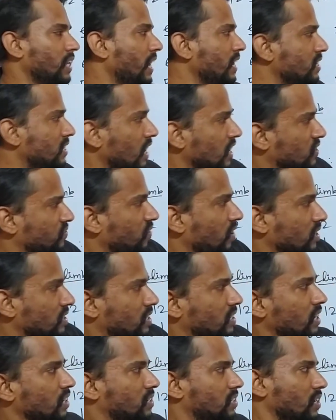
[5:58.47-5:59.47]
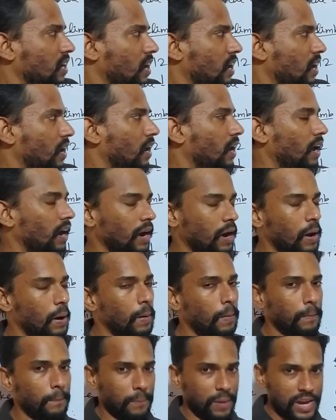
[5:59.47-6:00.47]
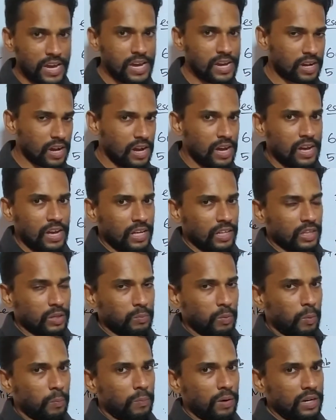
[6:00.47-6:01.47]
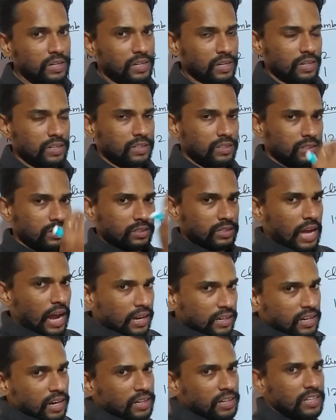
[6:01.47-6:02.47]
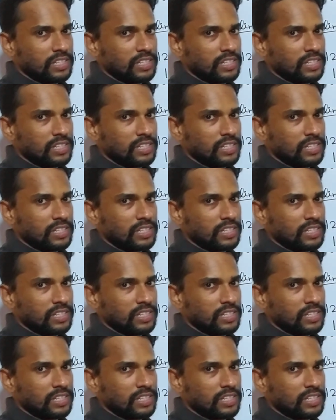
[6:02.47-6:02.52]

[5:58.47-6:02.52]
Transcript: thrice as fast as uh, uh, Mike, the moment that